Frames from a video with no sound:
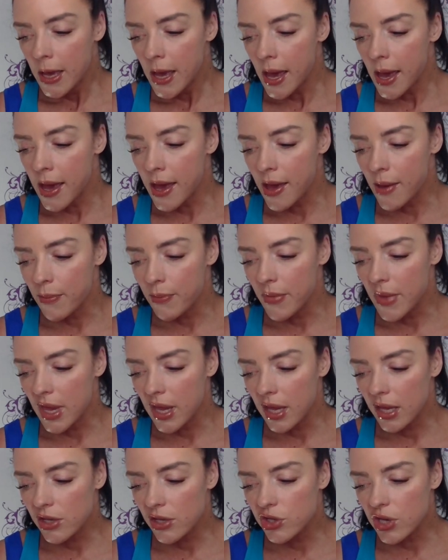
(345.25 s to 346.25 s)

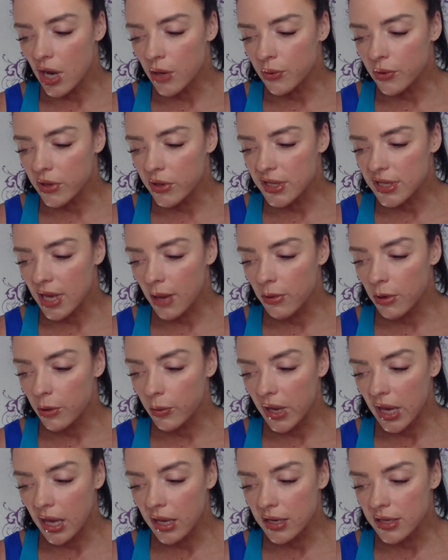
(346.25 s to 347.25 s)
In general, this coming
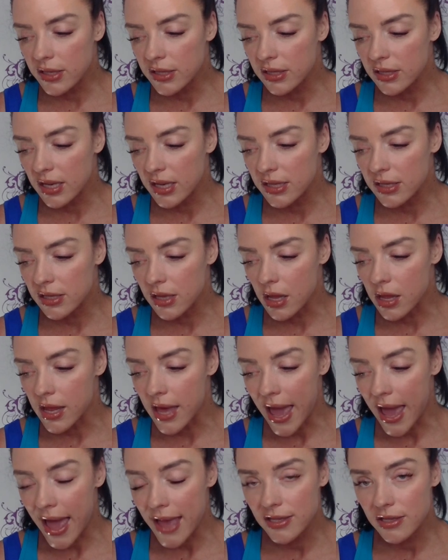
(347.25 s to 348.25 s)
weekend is the
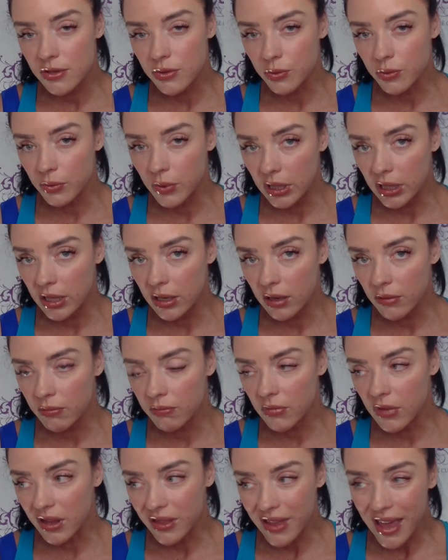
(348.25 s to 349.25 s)
last, really,
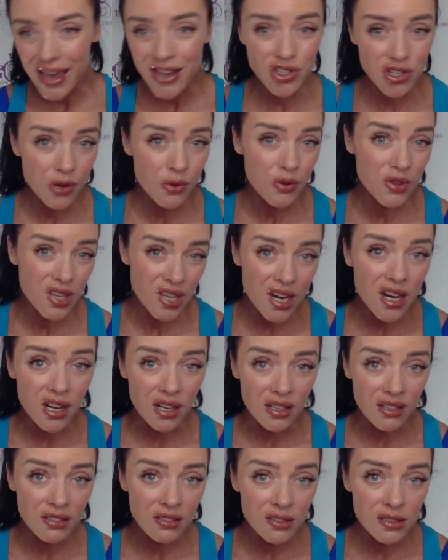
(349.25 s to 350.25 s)
the last show of the
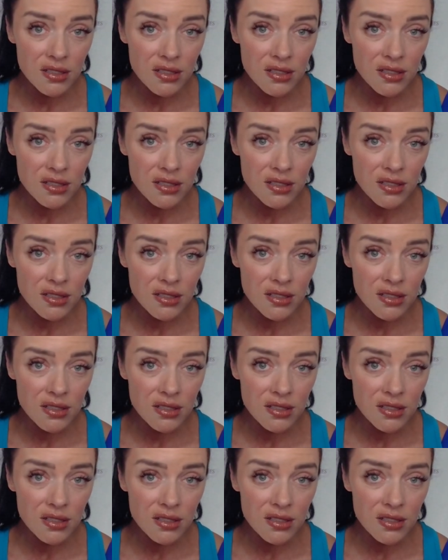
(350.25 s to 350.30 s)
year